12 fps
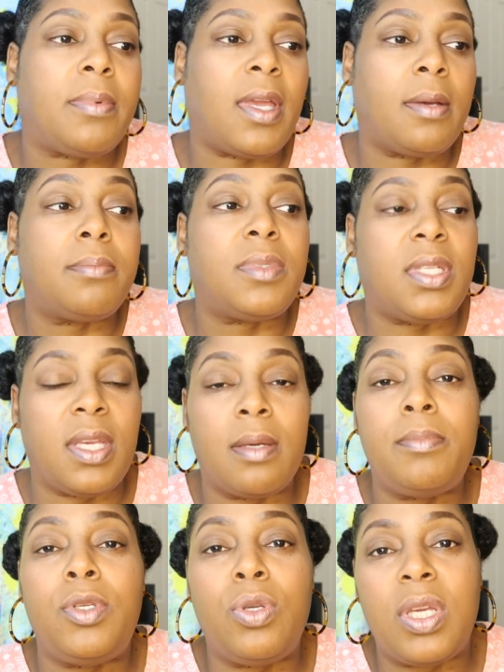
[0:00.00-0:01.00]
Yep,
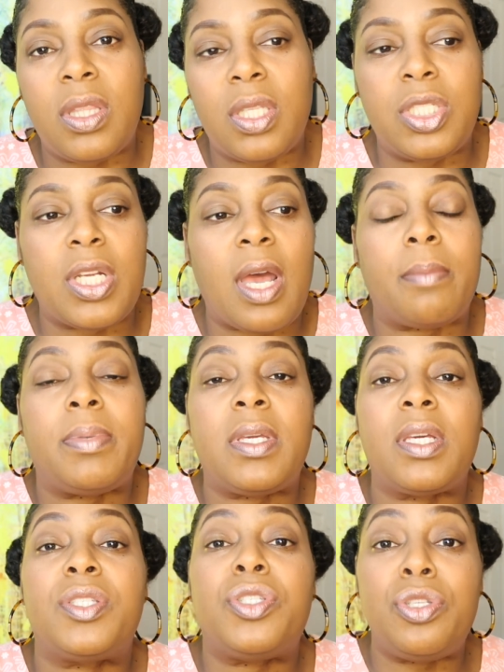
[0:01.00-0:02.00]
Tim, you get the job
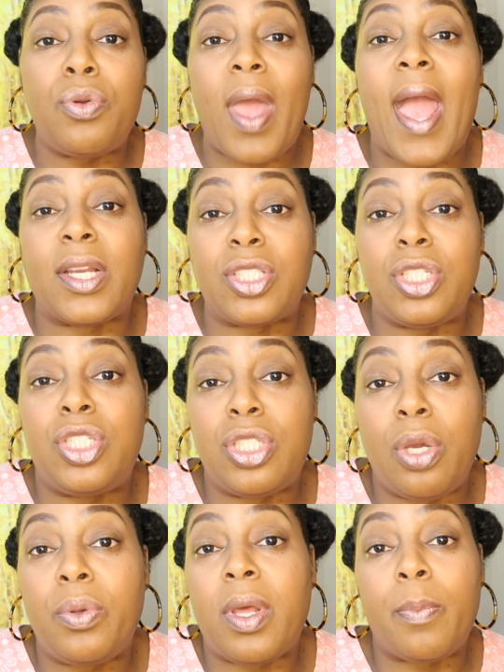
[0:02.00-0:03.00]
because you actually
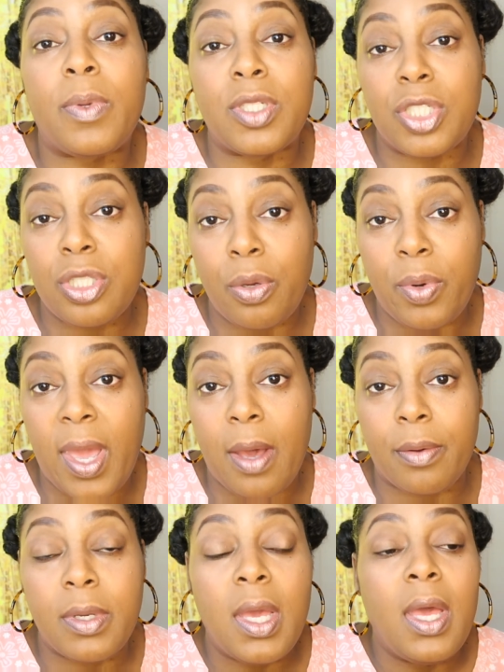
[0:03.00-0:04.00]
showed up and showed
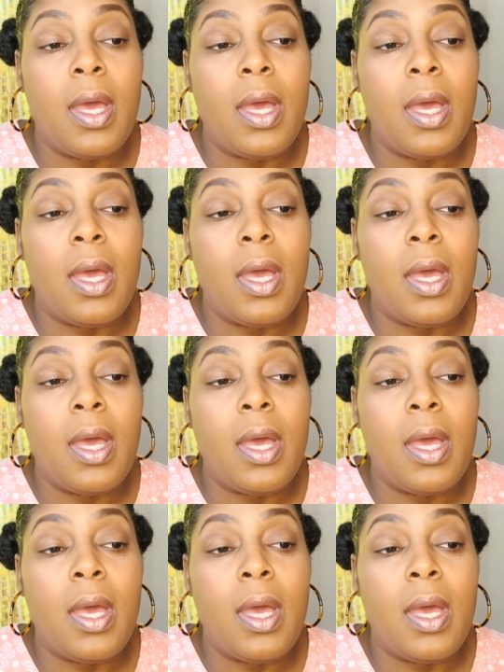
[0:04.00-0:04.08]
out.